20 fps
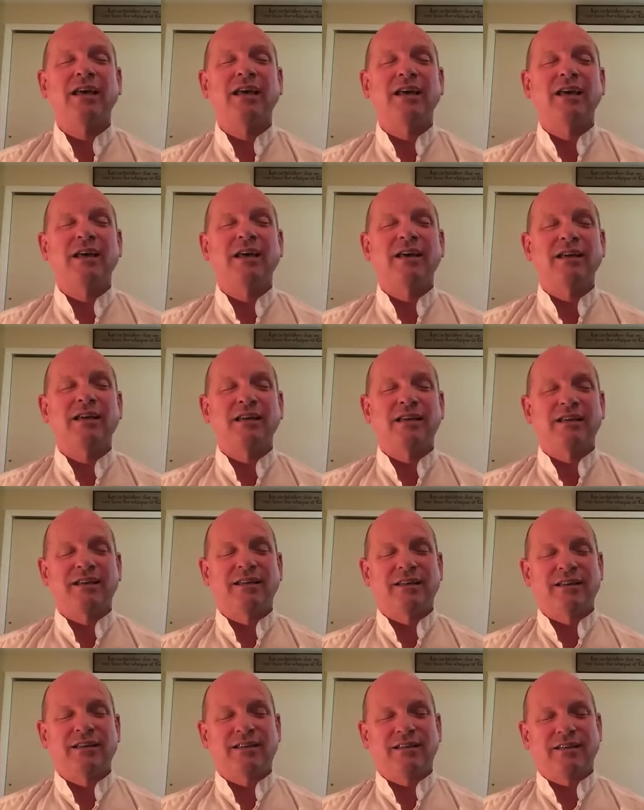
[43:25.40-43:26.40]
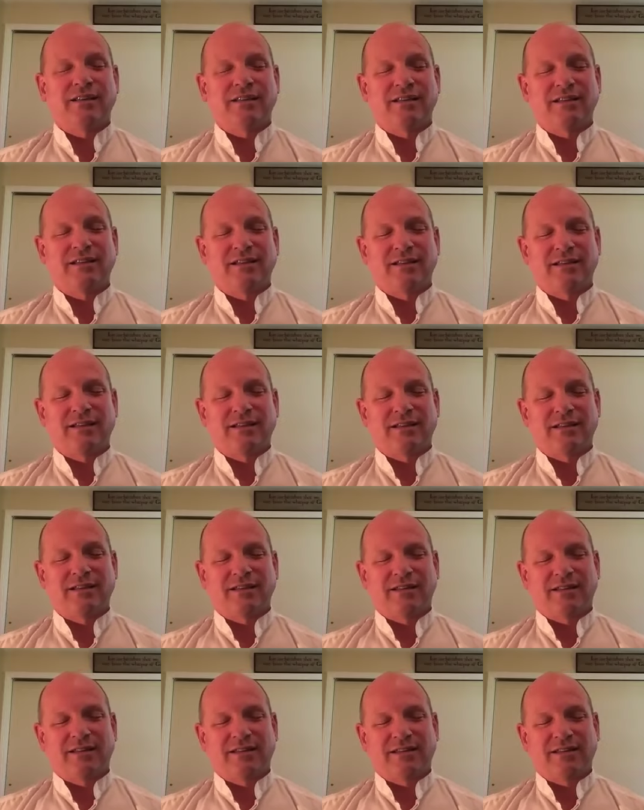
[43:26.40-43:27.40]

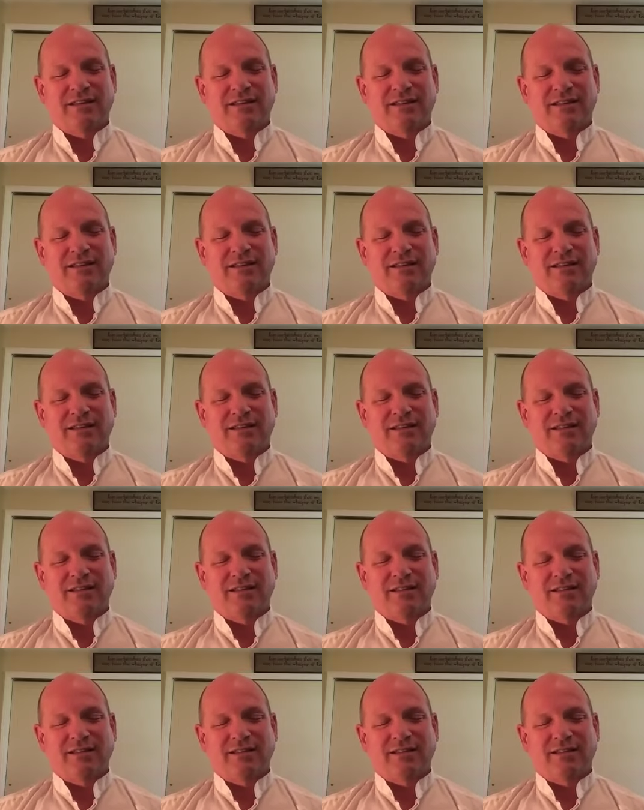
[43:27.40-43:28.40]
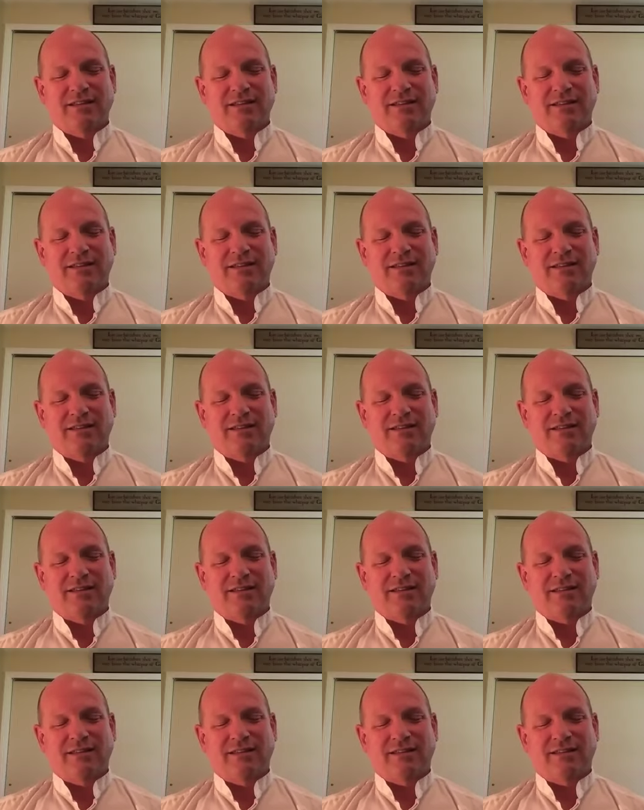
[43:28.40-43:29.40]

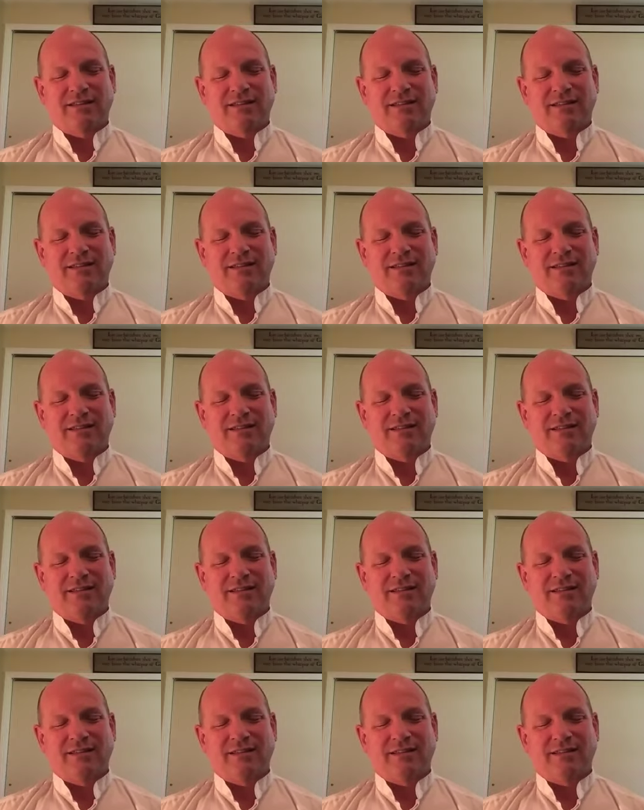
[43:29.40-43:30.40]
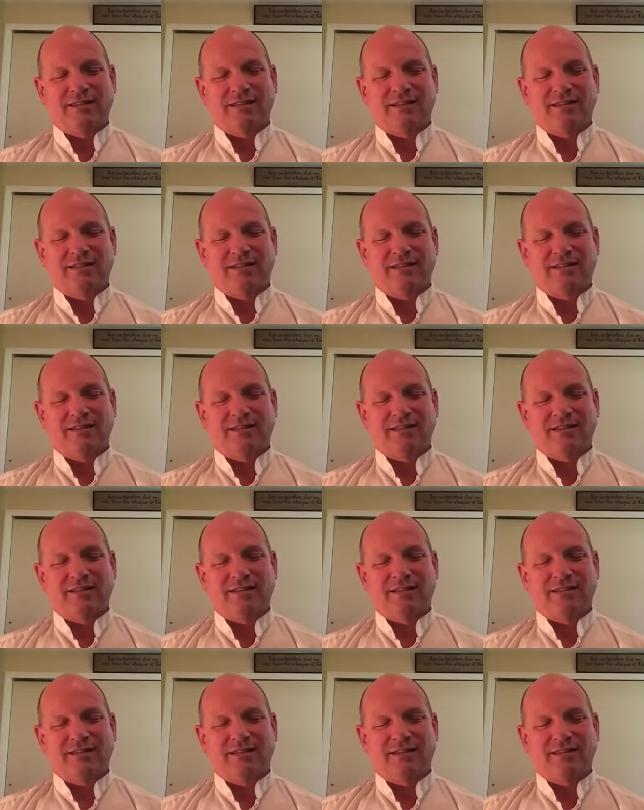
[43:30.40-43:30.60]
Nothing is said.